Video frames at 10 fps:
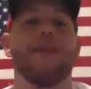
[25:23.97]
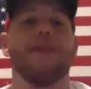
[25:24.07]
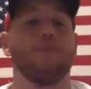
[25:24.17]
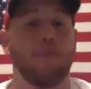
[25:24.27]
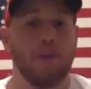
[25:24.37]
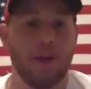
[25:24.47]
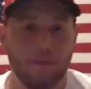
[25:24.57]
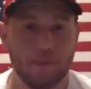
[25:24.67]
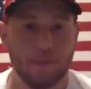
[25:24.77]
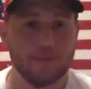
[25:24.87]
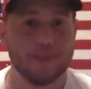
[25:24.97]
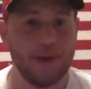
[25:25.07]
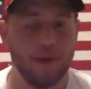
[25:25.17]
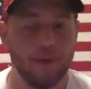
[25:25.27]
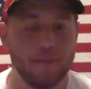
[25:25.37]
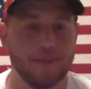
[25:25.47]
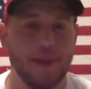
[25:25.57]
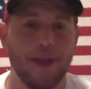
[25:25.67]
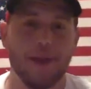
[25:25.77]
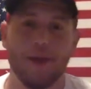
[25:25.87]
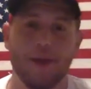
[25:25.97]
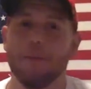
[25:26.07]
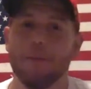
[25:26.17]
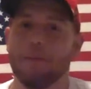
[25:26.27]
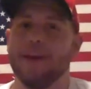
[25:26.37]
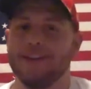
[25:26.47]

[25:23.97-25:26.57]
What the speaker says: figured out for themselves, but